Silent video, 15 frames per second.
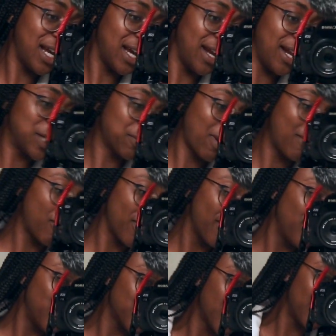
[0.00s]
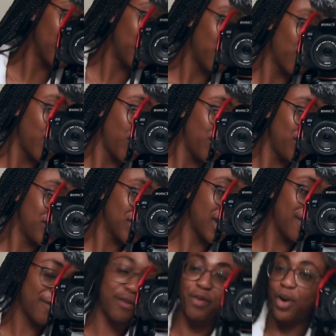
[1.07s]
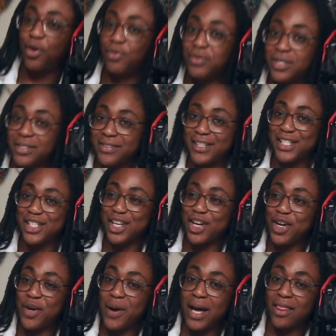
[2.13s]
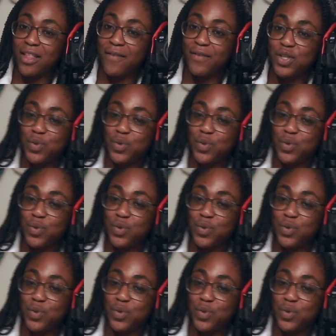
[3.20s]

and it's probably one of the most comfortable robes I've ever owned. So I love